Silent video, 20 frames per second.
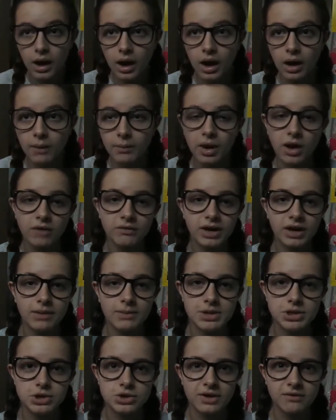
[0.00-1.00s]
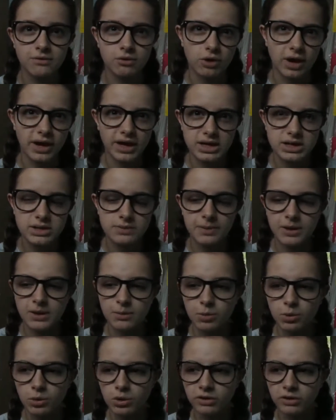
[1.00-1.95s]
I recommend you give credit to people,